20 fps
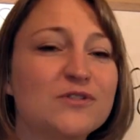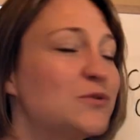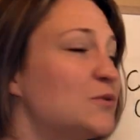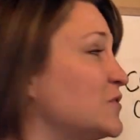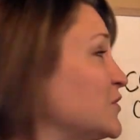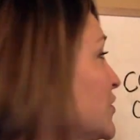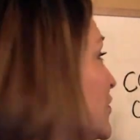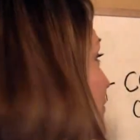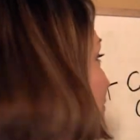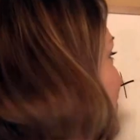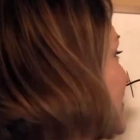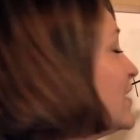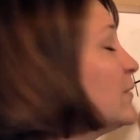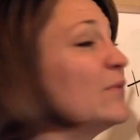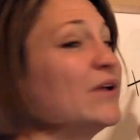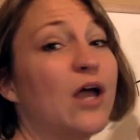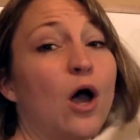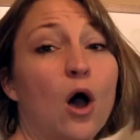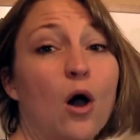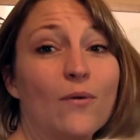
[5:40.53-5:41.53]
so it's a good thing
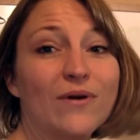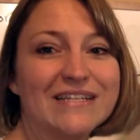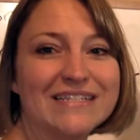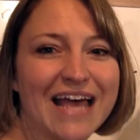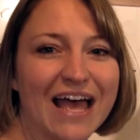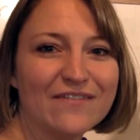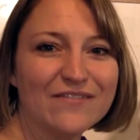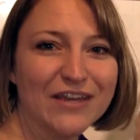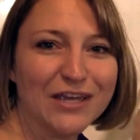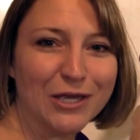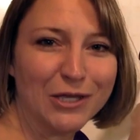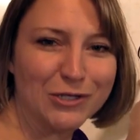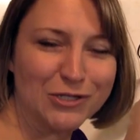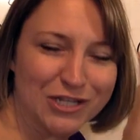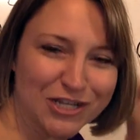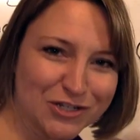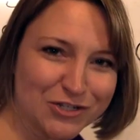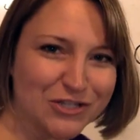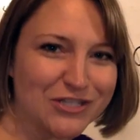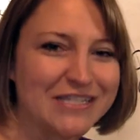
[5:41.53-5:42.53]
we always have a
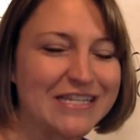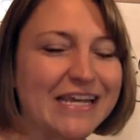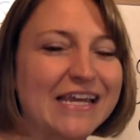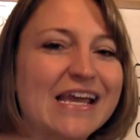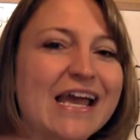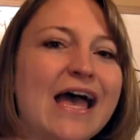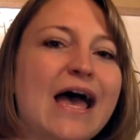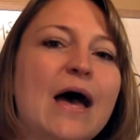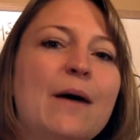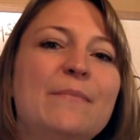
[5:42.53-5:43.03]
contingency.